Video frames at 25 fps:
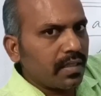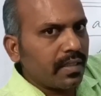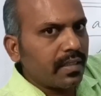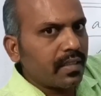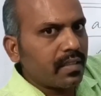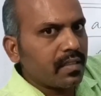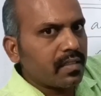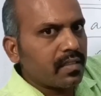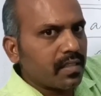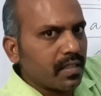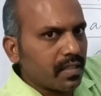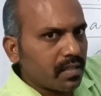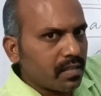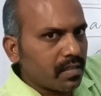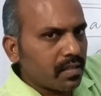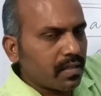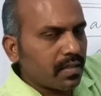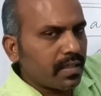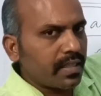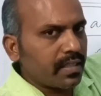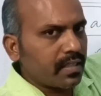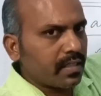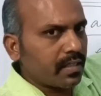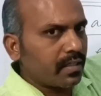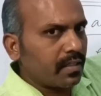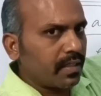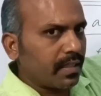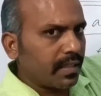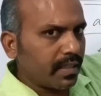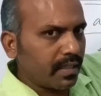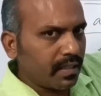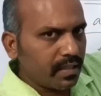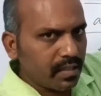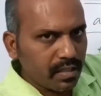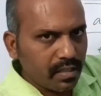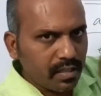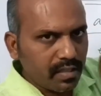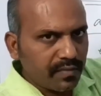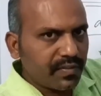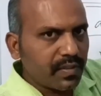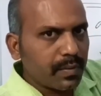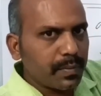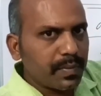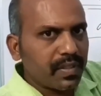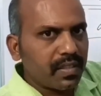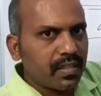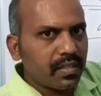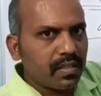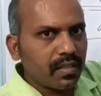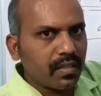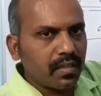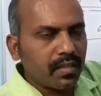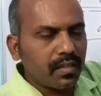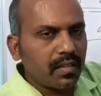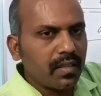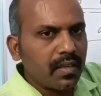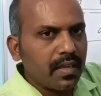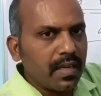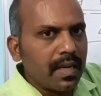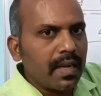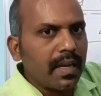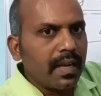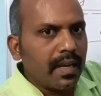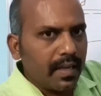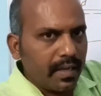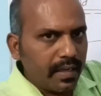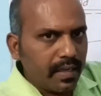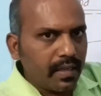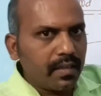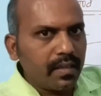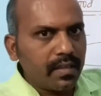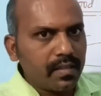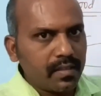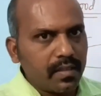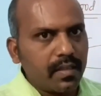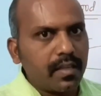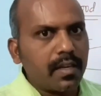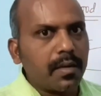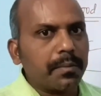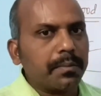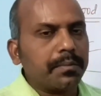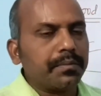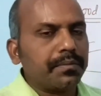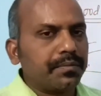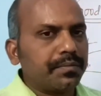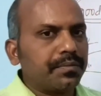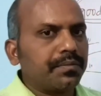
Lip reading: It is just getting attention of the person. Here is I am.